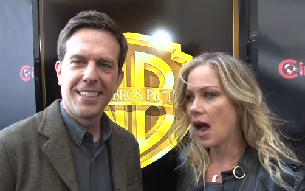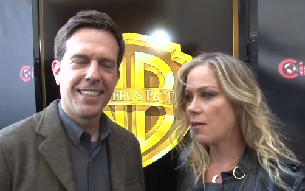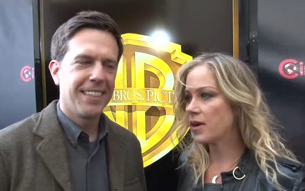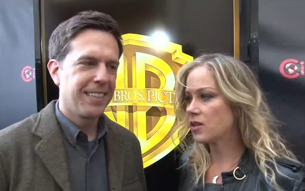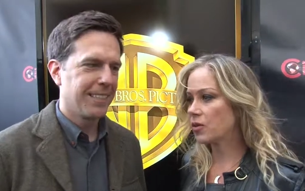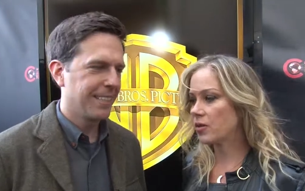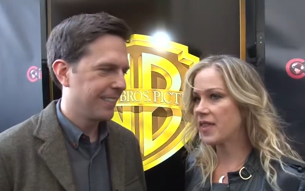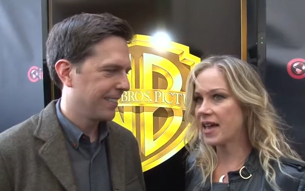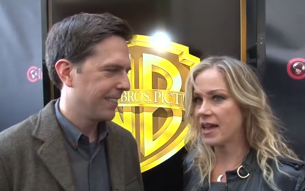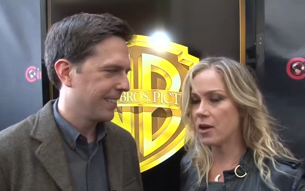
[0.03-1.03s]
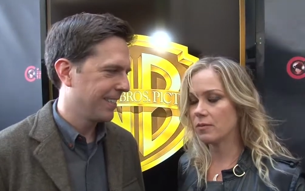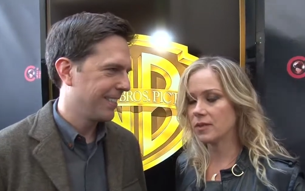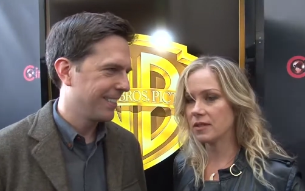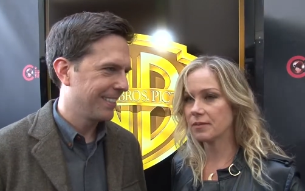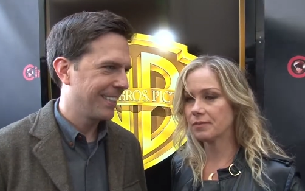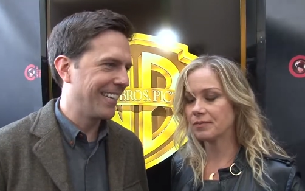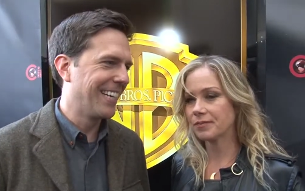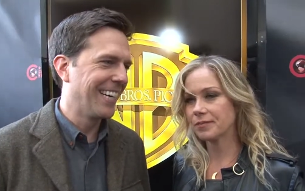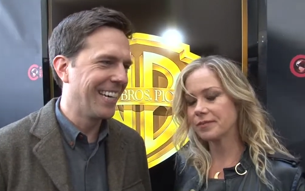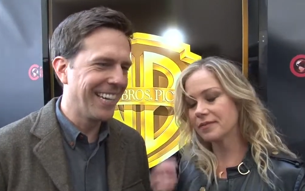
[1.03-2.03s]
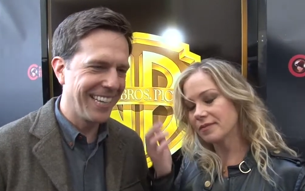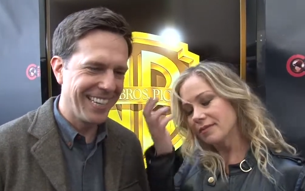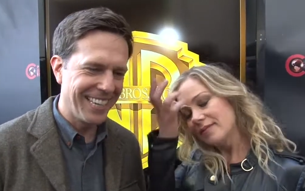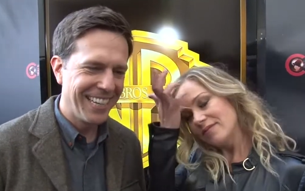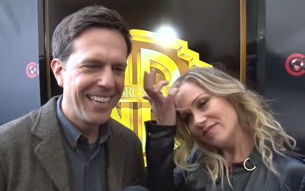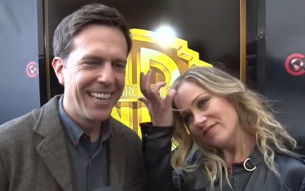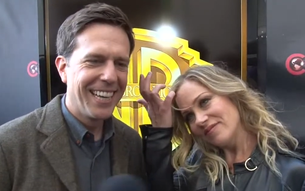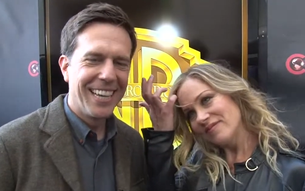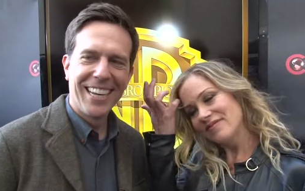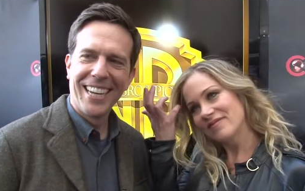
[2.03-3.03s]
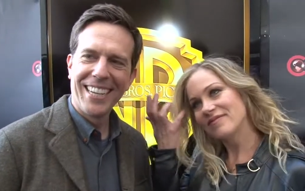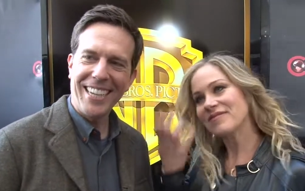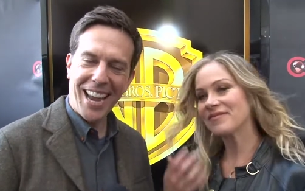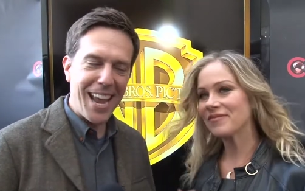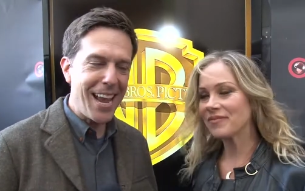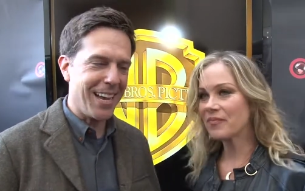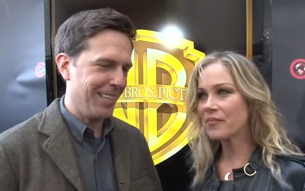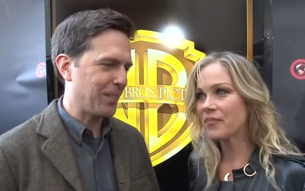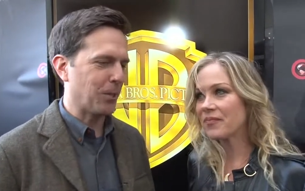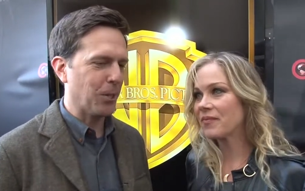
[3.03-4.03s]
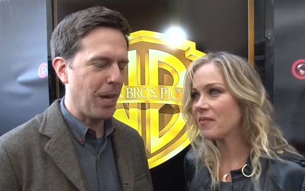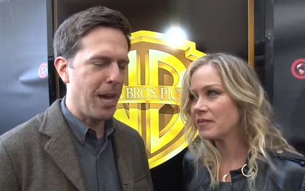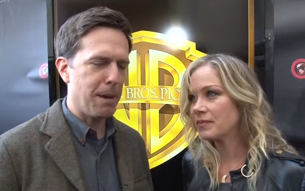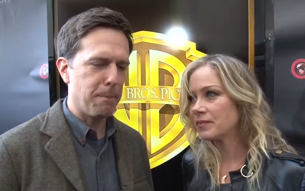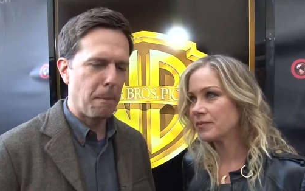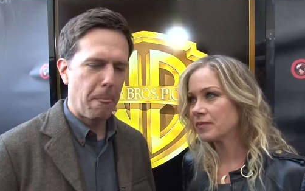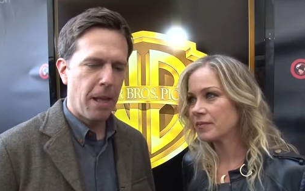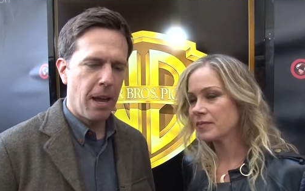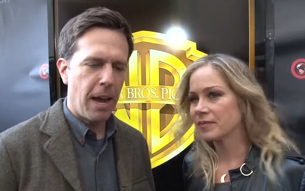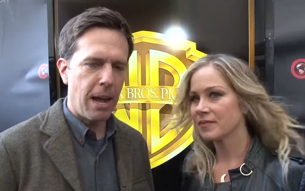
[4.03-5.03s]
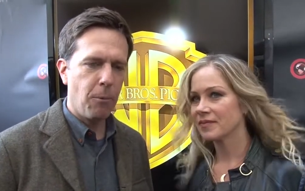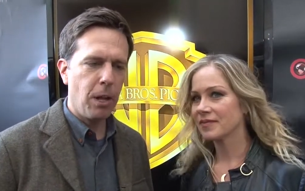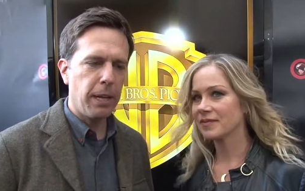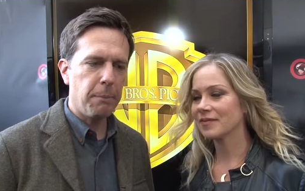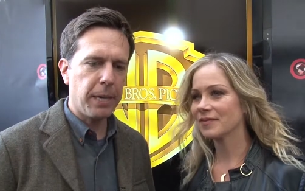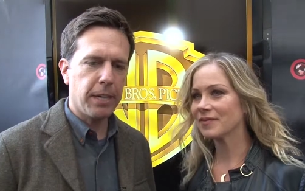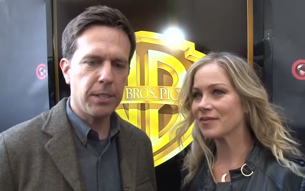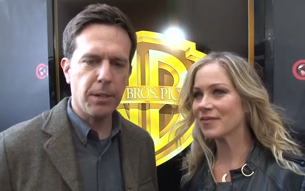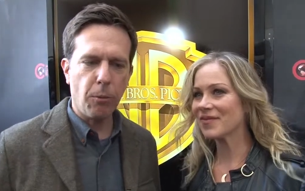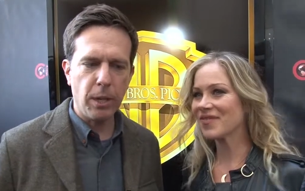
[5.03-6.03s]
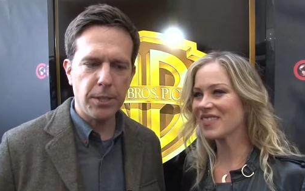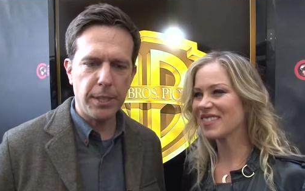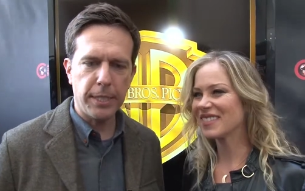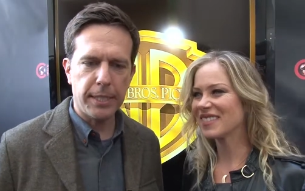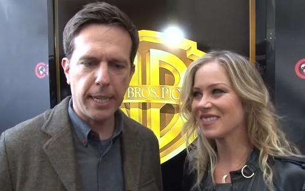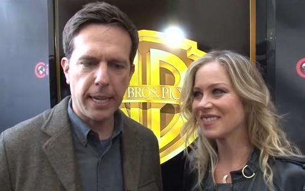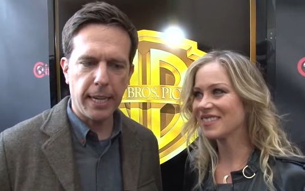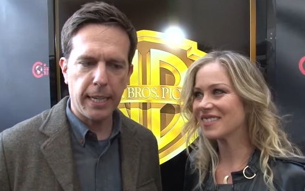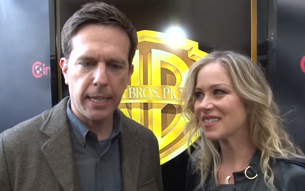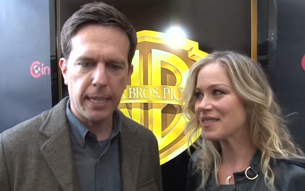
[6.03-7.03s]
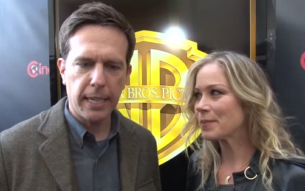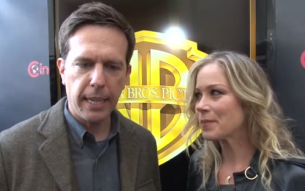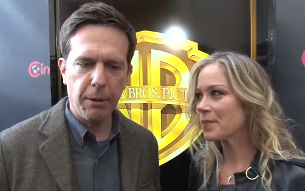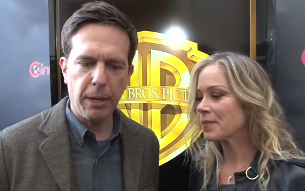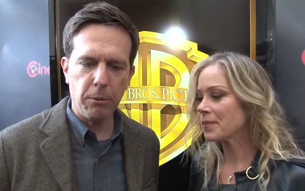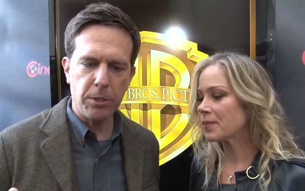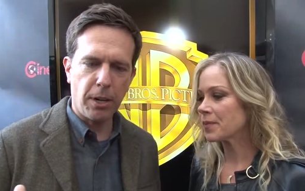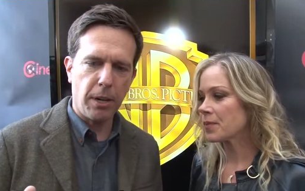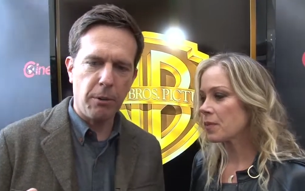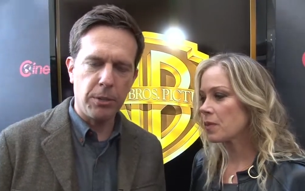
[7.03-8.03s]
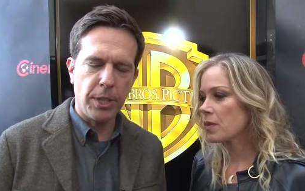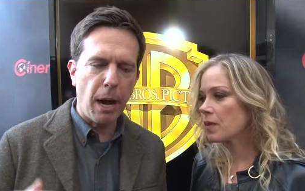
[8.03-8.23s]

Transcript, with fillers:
Speaker 1: I wanted to work with Ed Helms. I felt very fortunate.
Speaker 2: That's cool. Yeah, that's cool. Well, because it wasn't. It was an